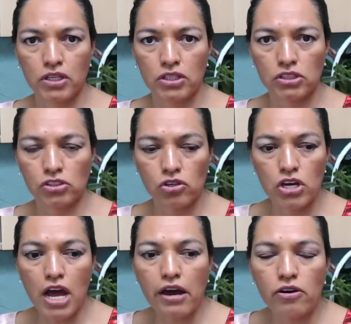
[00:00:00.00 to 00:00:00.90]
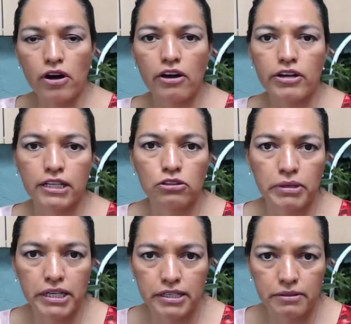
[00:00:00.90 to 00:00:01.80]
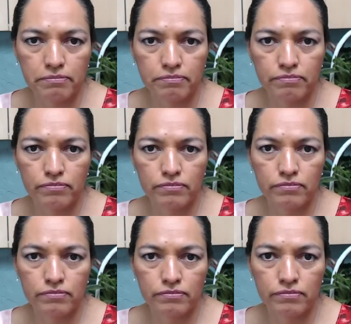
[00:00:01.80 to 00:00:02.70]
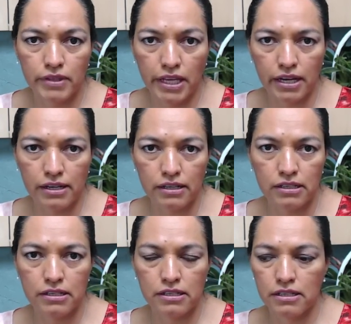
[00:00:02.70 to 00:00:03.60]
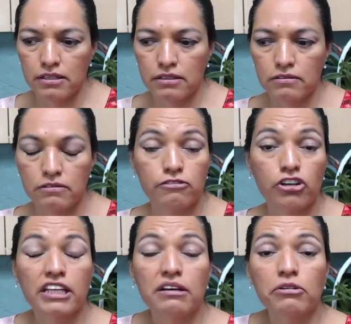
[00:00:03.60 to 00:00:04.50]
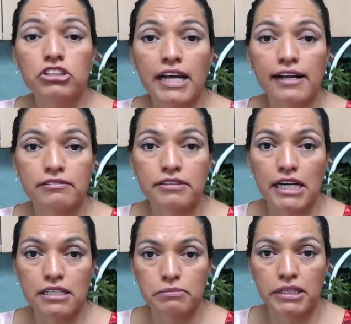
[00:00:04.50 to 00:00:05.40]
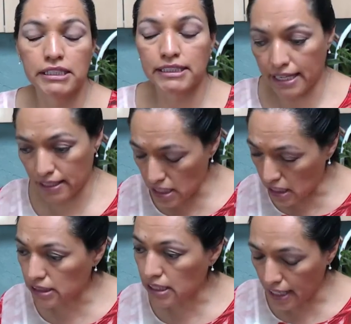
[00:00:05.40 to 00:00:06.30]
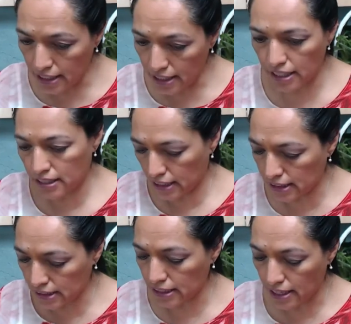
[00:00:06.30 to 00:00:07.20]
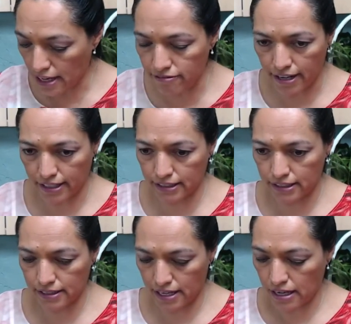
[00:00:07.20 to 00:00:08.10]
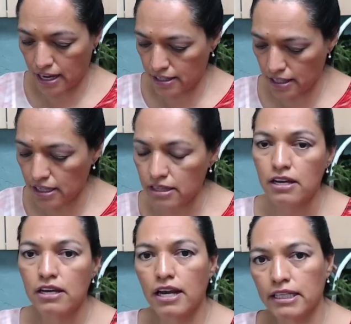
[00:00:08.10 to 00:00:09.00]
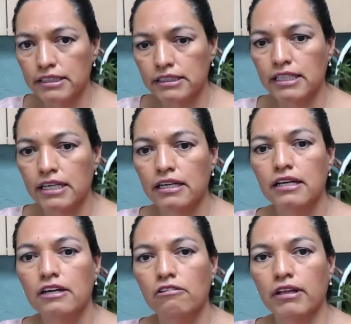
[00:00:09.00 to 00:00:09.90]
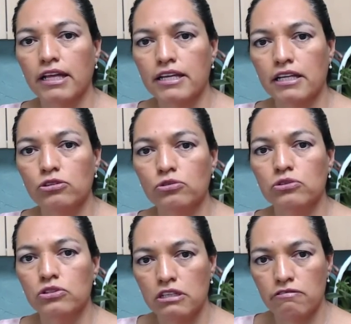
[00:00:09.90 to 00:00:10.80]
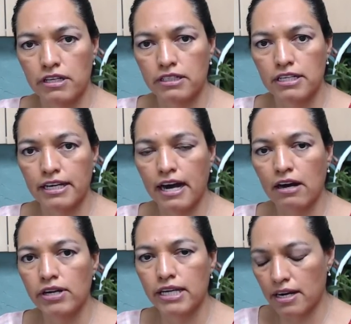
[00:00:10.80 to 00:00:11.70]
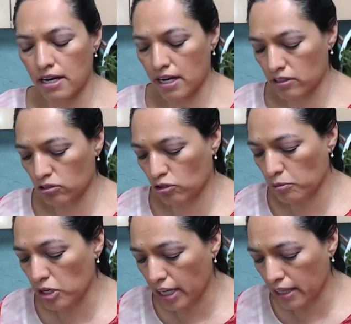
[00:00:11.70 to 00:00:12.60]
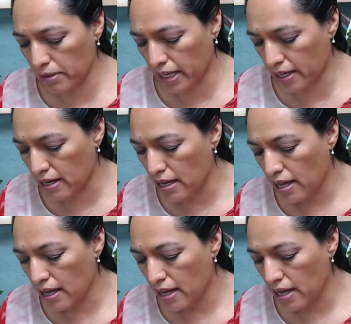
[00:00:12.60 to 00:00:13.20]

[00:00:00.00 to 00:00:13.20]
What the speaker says: So now how I can do better? Yeah? Forget about self-judgment. It's like, yes, I did it. This is a fact. Yeah, I did it. Let's see what I can do differently. How I can learn to communicate better.